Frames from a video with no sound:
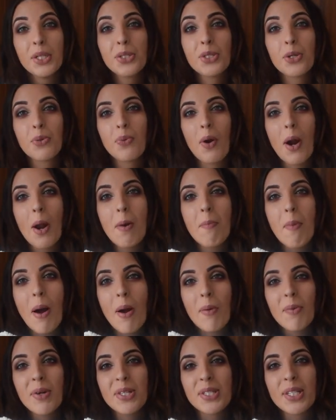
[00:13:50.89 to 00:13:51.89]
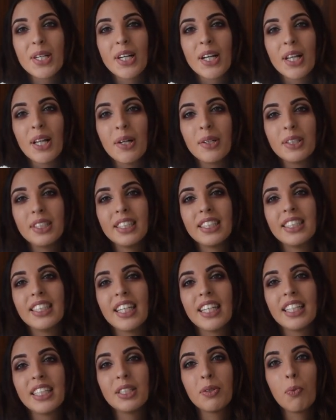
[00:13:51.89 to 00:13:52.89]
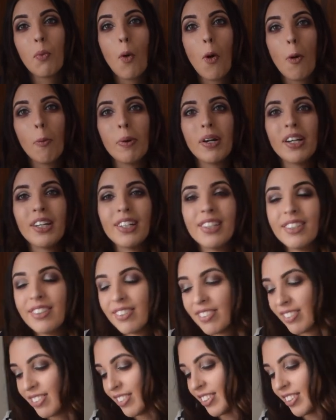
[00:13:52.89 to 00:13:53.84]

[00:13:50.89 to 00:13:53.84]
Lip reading: to wearing my winter clothes until it's warm enough.